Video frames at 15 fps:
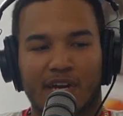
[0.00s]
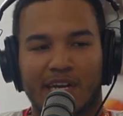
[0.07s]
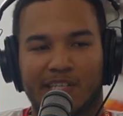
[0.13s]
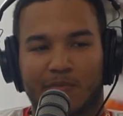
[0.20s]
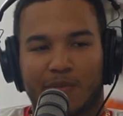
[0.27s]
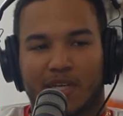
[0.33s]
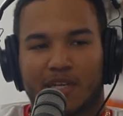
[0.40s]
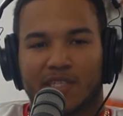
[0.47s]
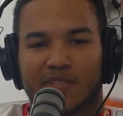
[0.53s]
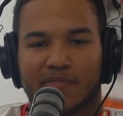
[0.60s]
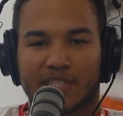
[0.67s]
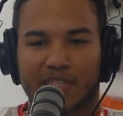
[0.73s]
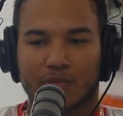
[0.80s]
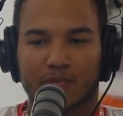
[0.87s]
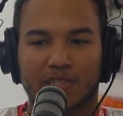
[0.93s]
it's crazy because
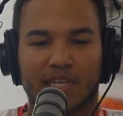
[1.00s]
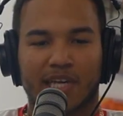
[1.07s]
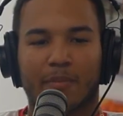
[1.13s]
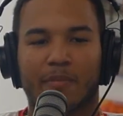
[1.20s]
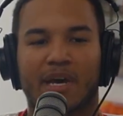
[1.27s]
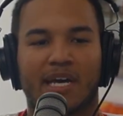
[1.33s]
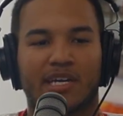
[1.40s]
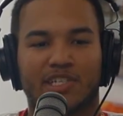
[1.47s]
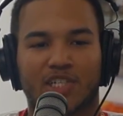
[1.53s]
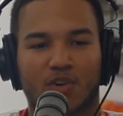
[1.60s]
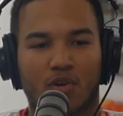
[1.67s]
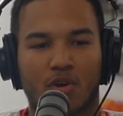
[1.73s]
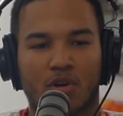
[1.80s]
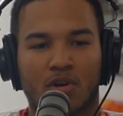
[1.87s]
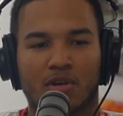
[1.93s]
Vision was like mad
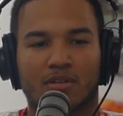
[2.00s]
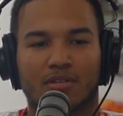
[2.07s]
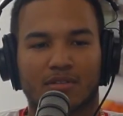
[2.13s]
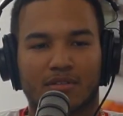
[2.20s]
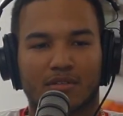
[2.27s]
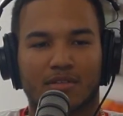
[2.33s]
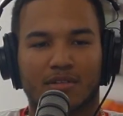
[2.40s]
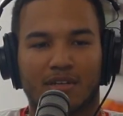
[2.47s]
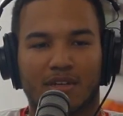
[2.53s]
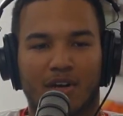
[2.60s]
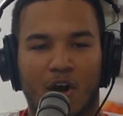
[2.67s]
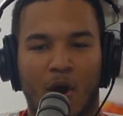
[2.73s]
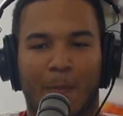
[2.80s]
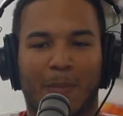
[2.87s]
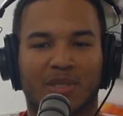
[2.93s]
strong
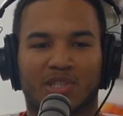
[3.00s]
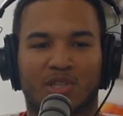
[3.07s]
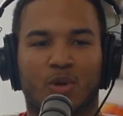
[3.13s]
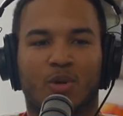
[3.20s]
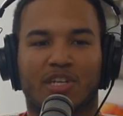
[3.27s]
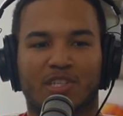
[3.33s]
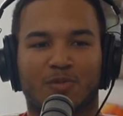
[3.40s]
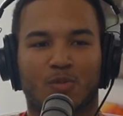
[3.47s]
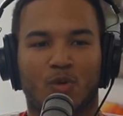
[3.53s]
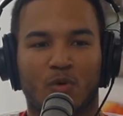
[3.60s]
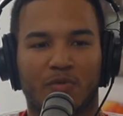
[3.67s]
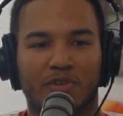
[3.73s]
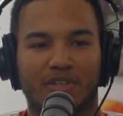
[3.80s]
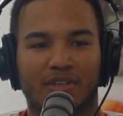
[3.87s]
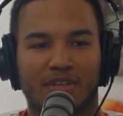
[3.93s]
up until this
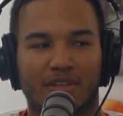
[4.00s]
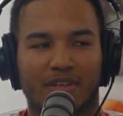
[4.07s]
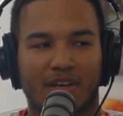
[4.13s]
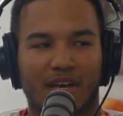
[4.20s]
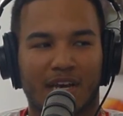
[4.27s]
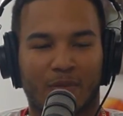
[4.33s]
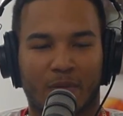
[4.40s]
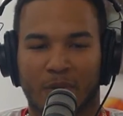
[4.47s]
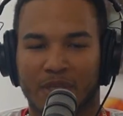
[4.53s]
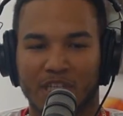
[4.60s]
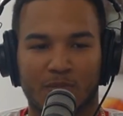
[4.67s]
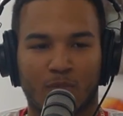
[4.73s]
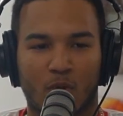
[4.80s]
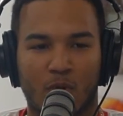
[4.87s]
movie. When